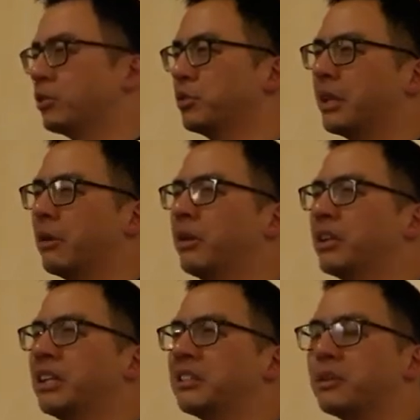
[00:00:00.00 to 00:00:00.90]
So that one
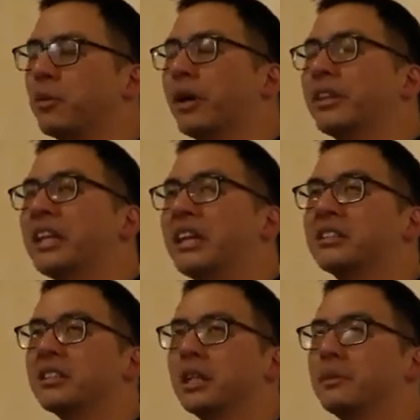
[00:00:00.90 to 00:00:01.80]
is the one that
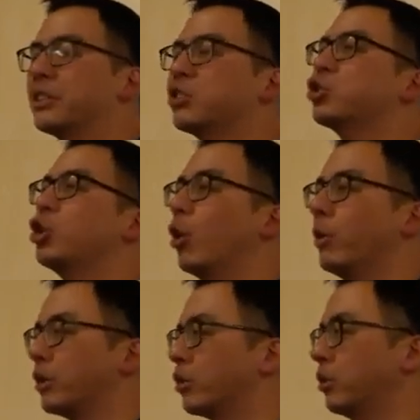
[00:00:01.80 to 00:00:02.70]
is a little bit
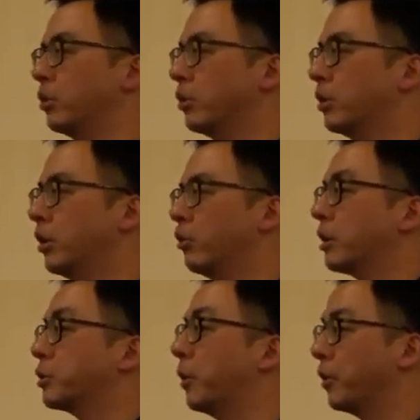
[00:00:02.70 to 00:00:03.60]
slower to
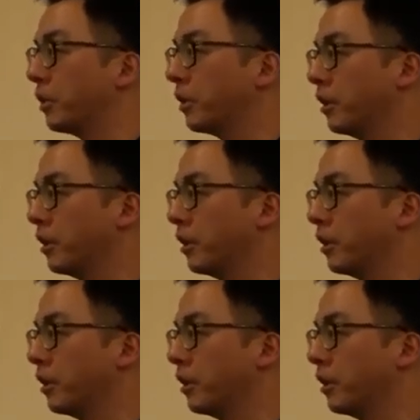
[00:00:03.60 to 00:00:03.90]
respond.